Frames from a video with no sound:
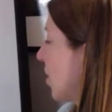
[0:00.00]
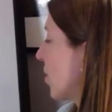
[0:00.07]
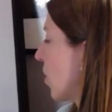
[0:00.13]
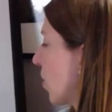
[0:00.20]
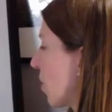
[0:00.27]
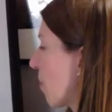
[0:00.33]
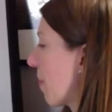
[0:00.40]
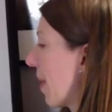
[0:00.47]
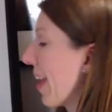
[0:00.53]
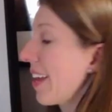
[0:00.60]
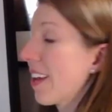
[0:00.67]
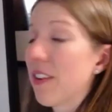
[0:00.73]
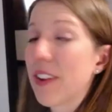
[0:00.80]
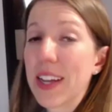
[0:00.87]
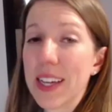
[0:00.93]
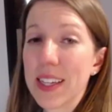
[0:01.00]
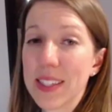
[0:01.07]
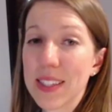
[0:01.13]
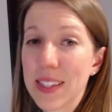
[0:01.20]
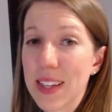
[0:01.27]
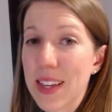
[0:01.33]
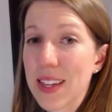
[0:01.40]
So the
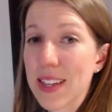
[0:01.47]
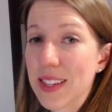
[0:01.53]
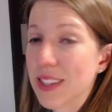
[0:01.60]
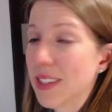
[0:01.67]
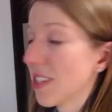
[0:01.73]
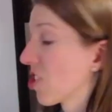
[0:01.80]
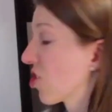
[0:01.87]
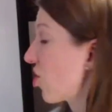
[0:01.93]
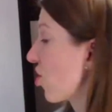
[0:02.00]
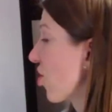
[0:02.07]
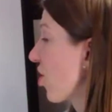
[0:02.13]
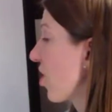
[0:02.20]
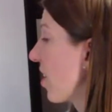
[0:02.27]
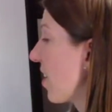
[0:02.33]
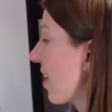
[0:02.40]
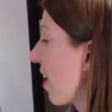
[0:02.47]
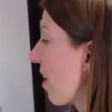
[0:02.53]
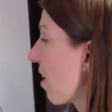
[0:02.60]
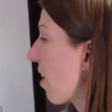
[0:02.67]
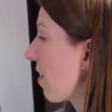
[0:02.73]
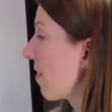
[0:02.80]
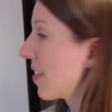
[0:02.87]
pancreas is churning
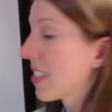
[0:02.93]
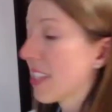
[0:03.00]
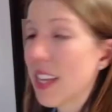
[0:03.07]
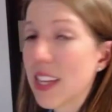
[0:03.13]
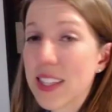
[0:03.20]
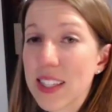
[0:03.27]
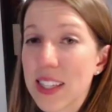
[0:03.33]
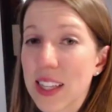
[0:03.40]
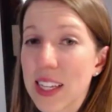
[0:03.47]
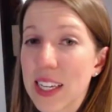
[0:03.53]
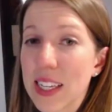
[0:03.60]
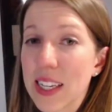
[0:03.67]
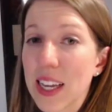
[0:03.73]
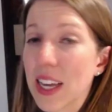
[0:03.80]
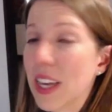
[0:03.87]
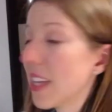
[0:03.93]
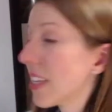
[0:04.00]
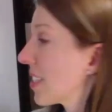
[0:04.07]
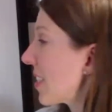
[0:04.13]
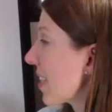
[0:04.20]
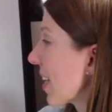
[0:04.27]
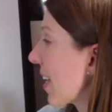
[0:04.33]
out all this insulin
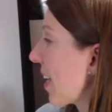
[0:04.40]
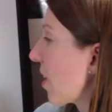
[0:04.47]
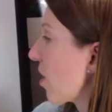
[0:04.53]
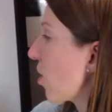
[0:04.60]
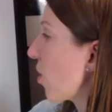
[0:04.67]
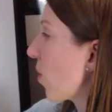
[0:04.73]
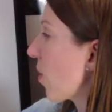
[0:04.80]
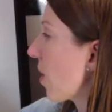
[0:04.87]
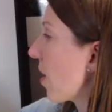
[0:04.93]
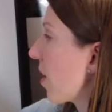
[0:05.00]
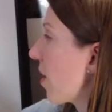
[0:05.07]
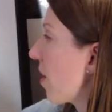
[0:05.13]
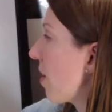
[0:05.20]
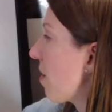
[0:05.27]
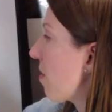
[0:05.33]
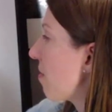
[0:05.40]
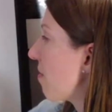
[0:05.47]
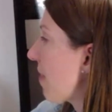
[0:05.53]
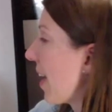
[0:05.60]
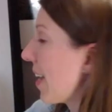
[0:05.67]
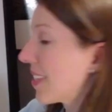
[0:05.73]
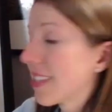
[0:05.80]
to get your
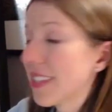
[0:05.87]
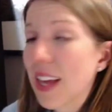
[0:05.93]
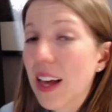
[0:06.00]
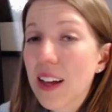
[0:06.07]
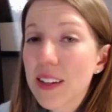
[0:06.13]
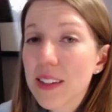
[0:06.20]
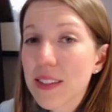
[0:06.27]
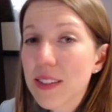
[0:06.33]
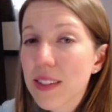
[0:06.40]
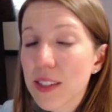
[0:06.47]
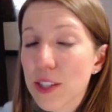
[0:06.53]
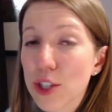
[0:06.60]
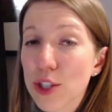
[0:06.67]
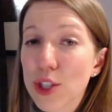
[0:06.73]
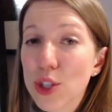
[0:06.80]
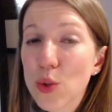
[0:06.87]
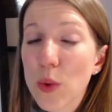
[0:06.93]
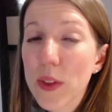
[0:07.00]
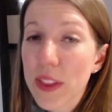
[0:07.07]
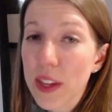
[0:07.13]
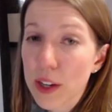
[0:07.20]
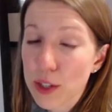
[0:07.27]
fat cells to do
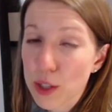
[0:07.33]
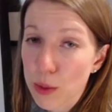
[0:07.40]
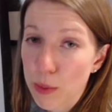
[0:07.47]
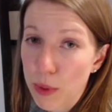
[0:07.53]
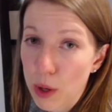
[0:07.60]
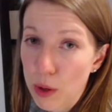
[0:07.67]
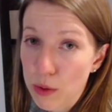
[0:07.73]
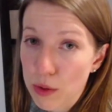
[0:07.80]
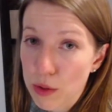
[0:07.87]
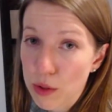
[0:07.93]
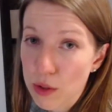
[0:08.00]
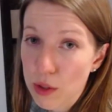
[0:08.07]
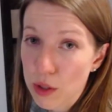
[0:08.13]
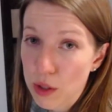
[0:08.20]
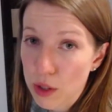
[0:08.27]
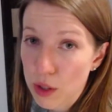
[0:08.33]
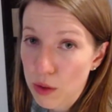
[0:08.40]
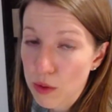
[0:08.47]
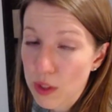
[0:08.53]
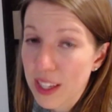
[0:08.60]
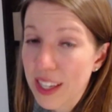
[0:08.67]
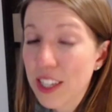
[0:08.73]
what they're supposed to do,
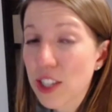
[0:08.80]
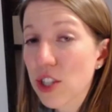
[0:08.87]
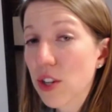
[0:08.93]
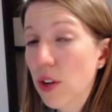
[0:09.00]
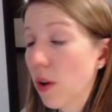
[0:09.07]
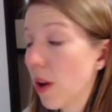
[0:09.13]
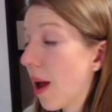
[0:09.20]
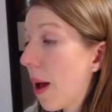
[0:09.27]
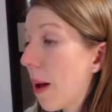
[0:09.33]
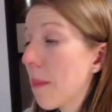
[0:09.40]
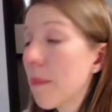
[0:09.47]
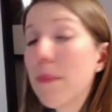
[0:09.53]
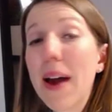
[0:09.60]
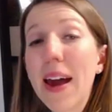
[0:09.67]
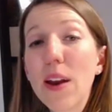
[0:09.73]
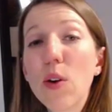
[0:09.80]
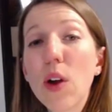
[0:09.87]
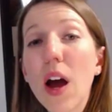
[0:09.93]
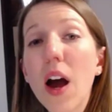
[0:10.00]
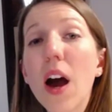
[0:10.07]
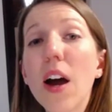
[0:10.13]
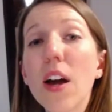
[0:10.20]
to get your
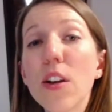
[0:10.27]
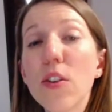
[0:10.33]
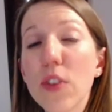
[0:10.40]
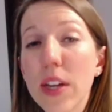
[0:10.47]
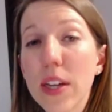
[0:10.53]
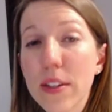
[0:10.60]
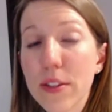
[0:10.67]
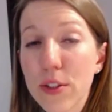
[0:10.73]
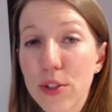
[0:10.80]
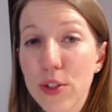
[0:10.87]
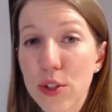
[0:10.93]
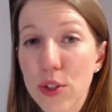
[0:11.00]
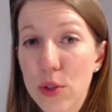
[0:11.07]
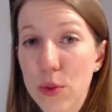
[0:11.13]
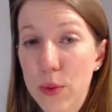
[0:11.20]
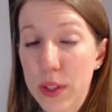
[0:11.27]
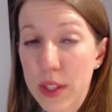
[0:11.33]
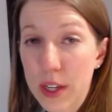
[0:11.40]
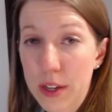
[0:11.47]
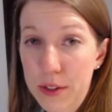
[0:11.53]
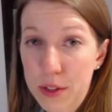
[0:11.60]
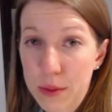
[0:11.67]
mitochondria to do what
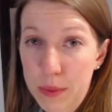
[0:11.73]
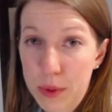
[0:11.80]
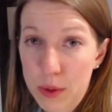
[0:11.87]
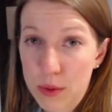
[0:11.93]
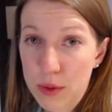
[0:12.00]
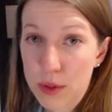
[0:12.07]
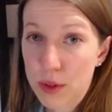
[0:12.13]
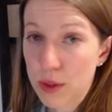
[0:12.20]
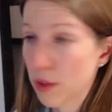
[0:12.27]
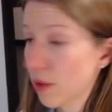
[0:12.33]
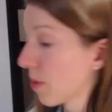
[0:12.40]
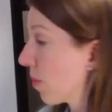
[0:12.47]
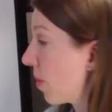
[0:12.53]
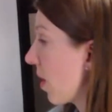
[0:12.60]
they're supposed to do.